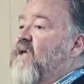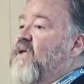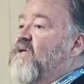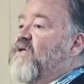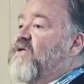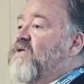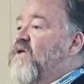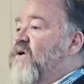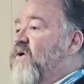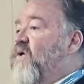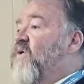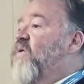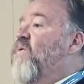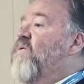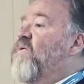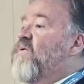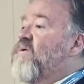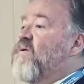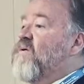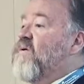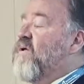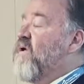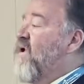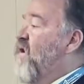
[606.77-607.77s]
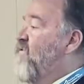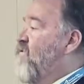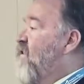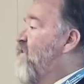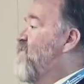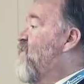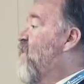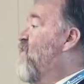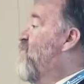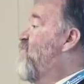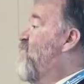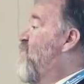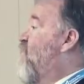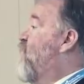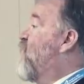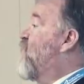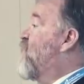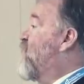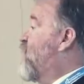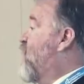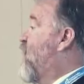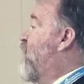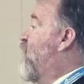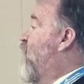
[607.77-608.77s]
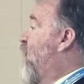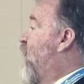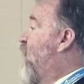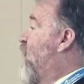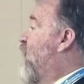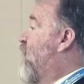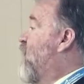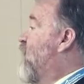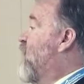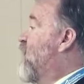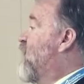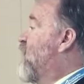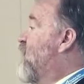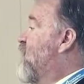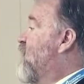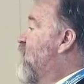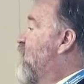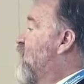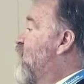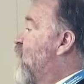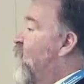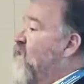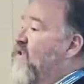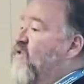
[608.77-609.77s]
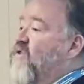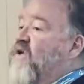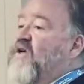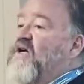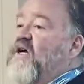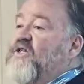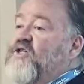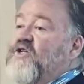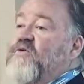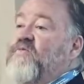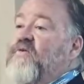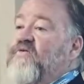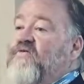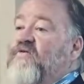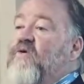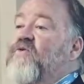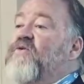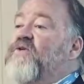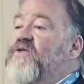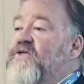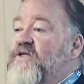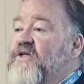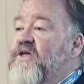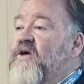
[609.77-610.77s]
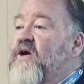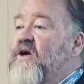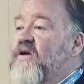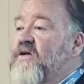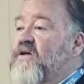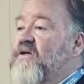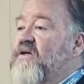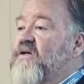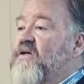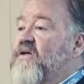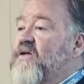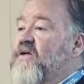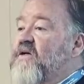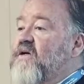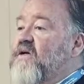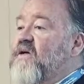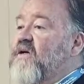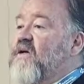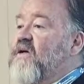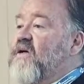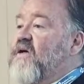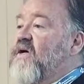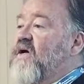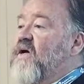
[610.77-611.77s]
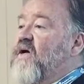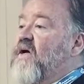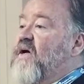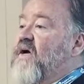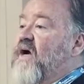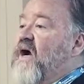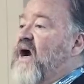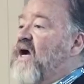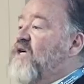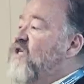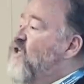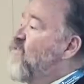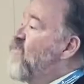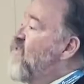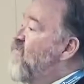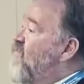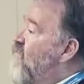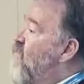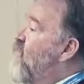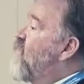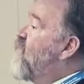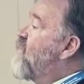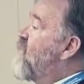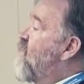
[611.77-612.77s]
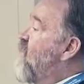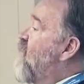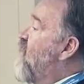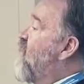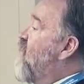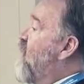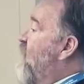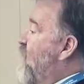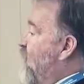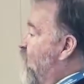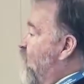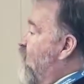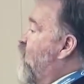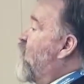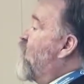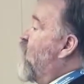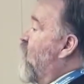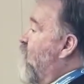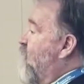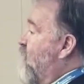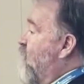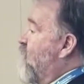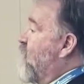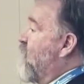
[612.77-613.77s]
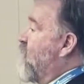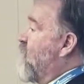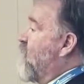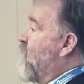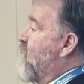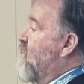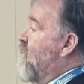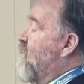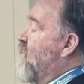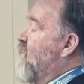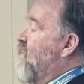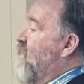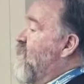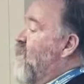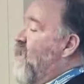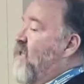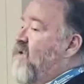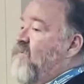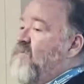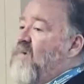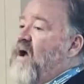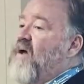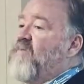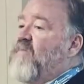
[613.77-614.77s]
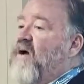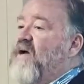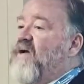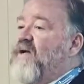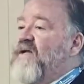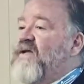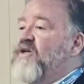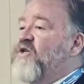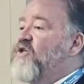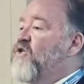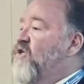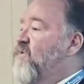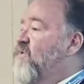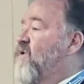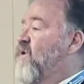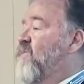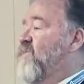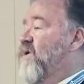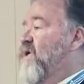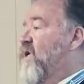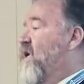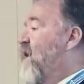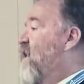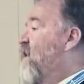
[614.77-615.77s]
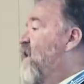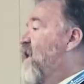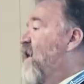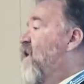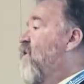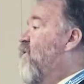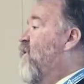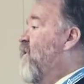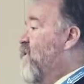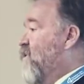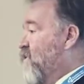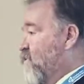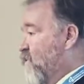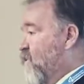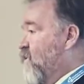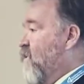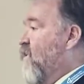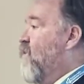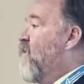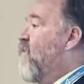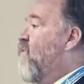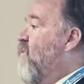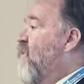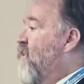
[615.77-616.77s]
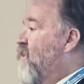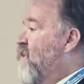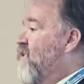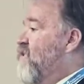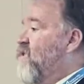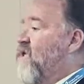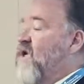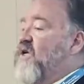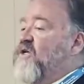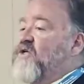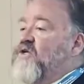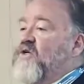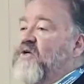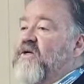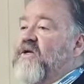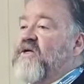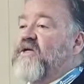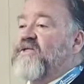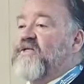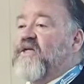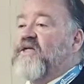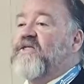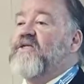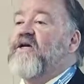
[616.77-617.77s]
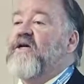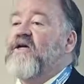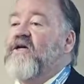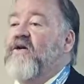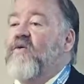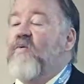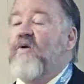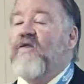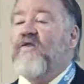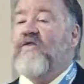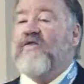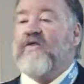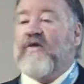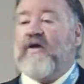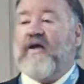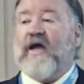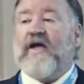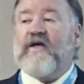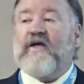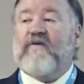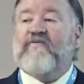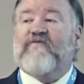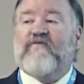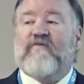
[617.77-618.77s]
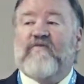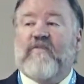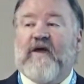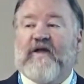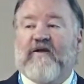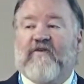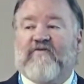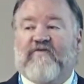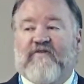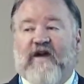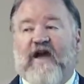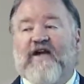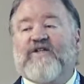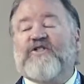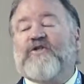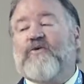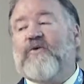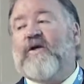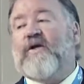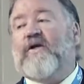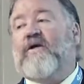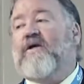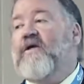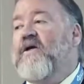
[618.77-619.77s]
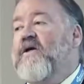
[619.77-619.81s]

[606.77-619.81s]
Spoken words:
So if I've got to focus somewhere, What do you think I should be focusing on? I should be focusing on leadership. And in my mind, leadership can be in any areas within an organization. Because I'll tell you one thing, I come from manufacturing.